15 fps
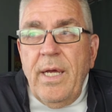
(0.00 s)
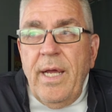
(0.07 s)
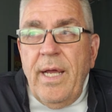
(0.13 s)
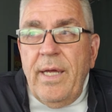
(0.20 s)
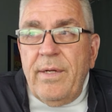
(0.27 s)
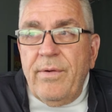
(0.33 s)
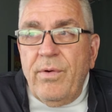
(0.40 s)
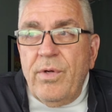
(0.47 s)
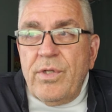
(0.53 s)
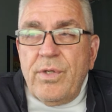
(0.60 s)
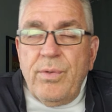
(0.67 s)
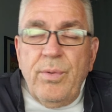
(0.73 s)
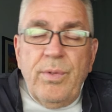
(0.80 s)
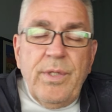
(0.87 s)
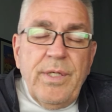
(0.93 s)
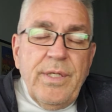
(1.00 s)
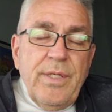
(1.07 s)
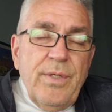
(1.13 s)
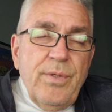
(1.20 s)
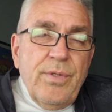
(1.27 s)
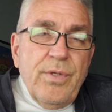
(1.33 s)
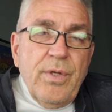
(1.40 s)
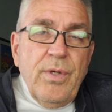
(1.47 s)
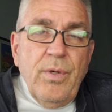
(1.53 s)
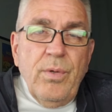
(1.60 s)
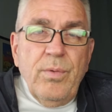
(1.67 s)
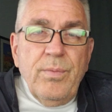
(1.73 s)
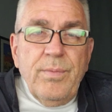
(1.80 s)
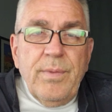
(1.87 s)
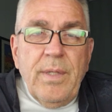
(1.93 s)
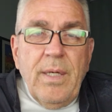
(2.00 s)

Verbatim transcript: And of course, crude continues to go,